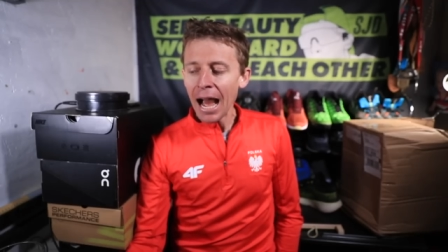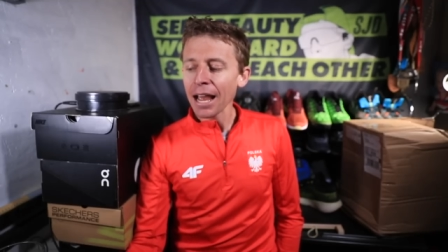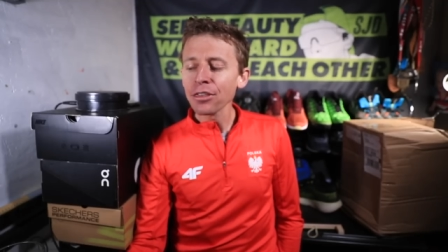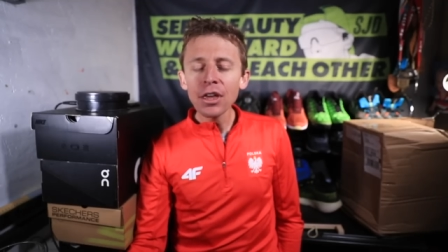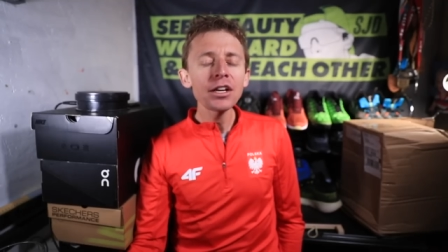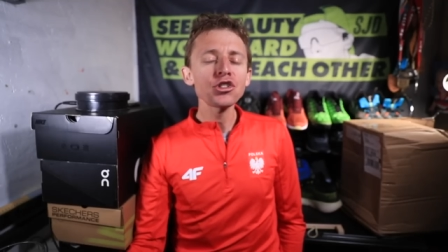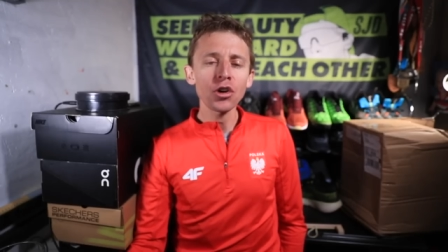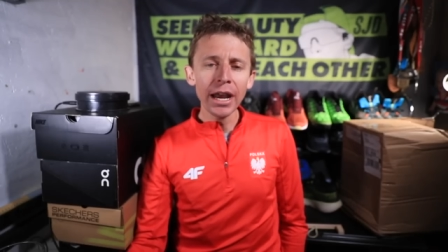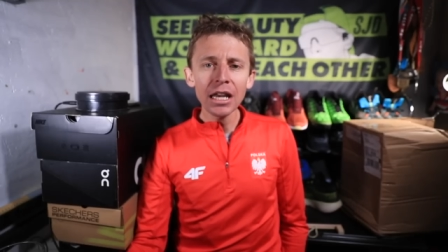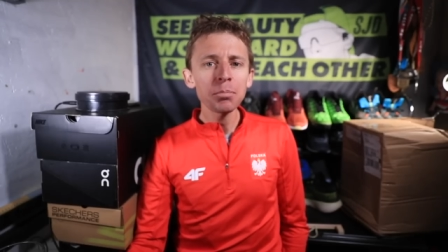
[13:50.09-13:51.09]
I think
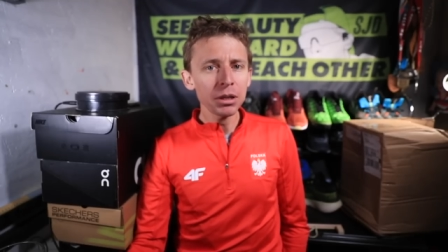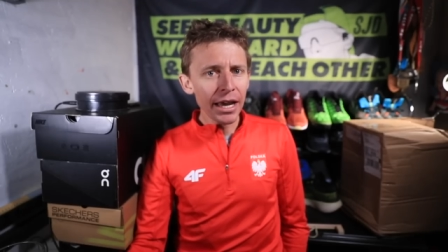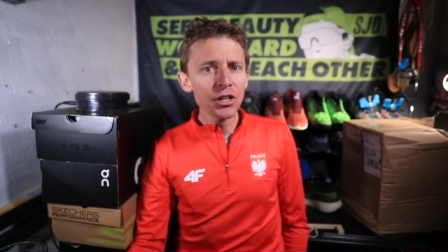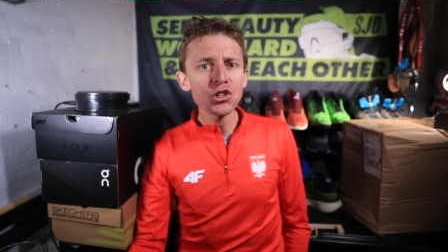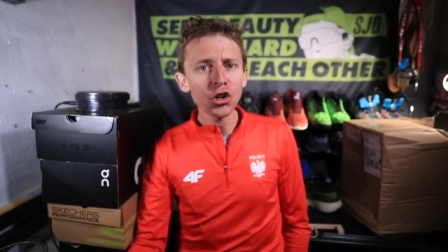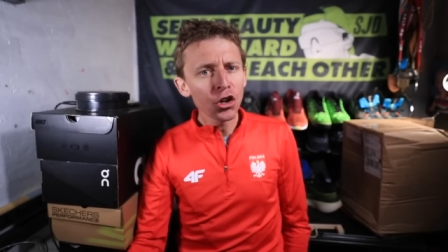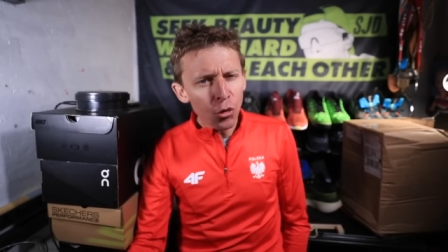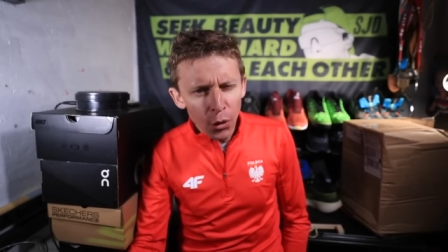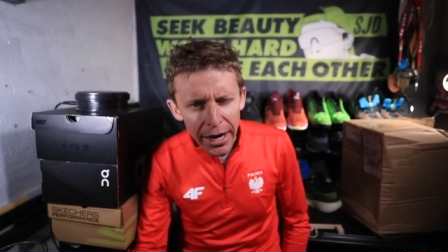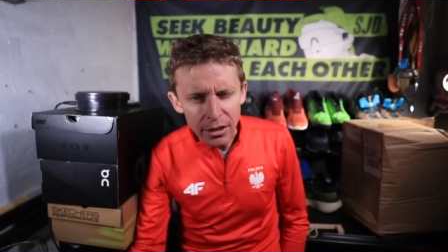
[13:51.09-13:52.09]
training plans are
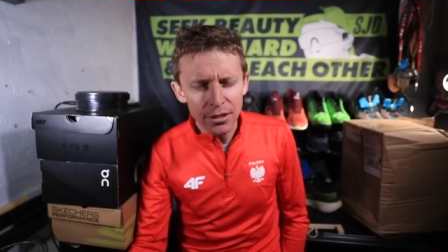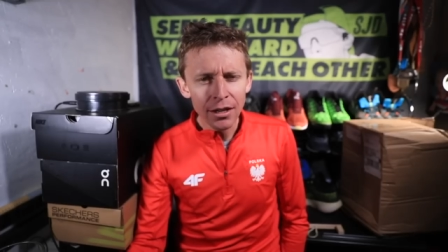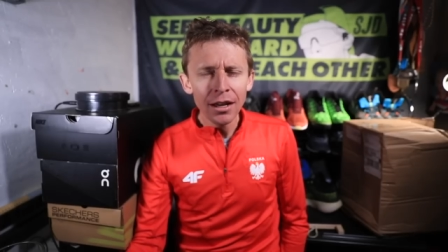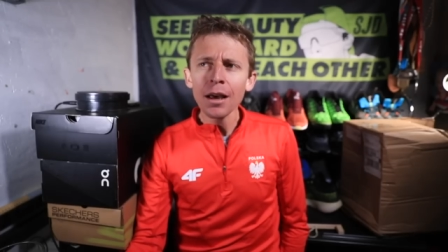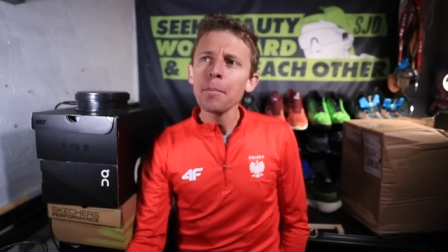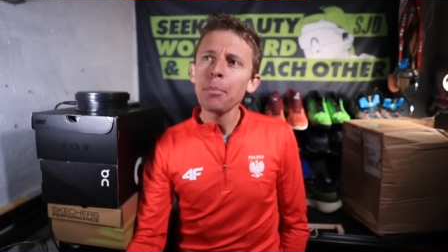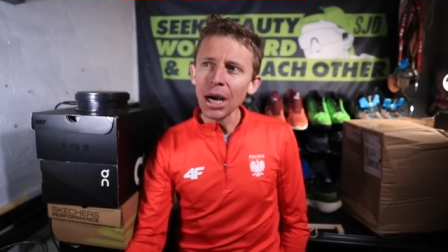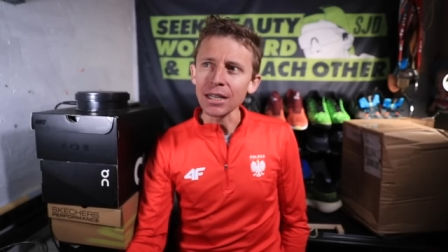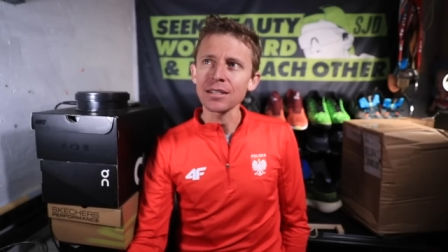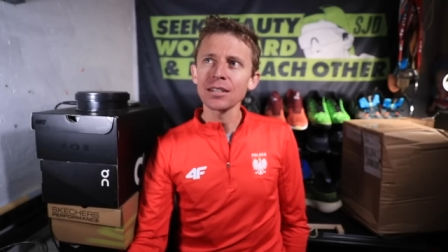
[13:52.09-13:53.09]
great,
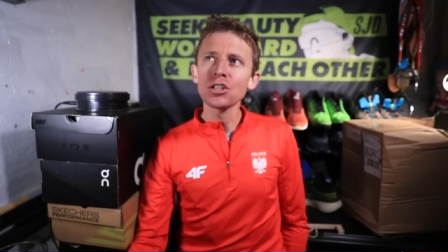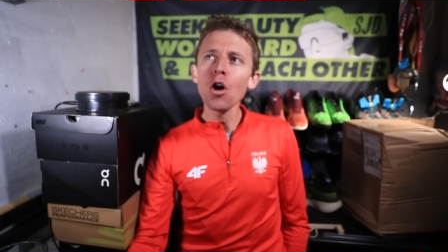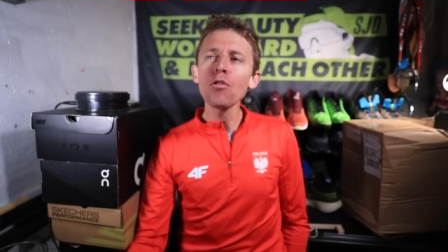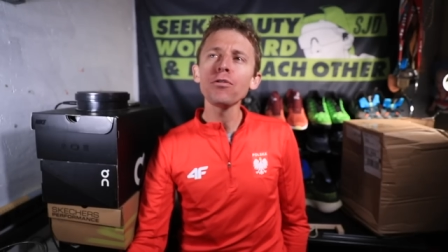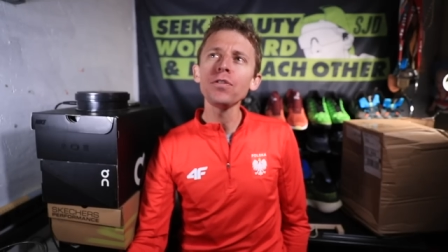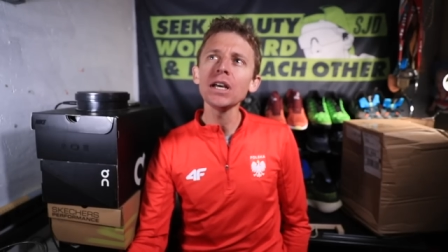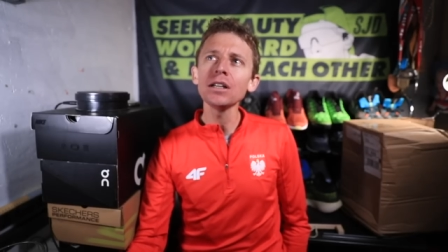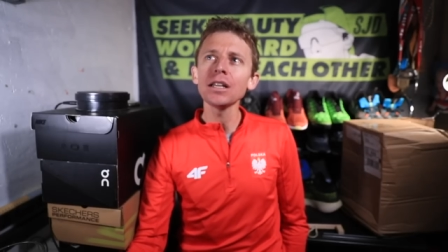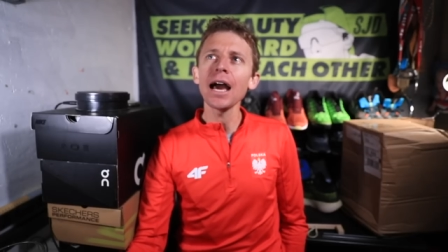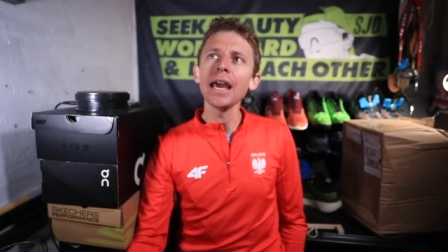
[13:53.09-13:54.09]
but don't
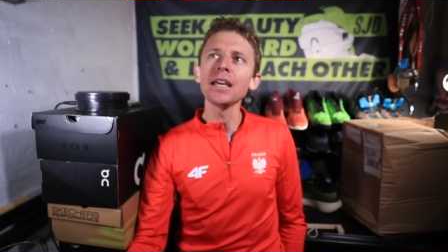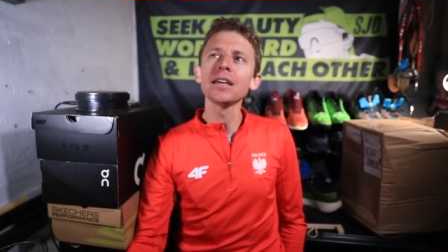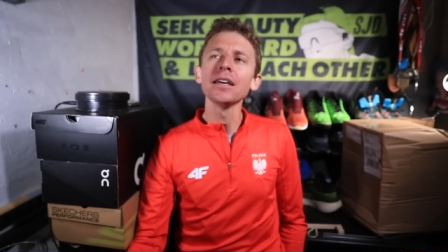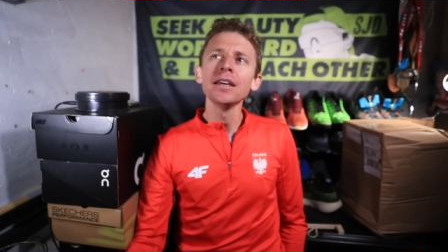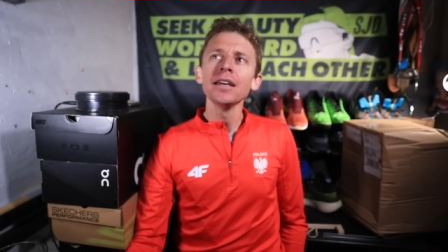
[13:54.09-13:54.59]
feel like,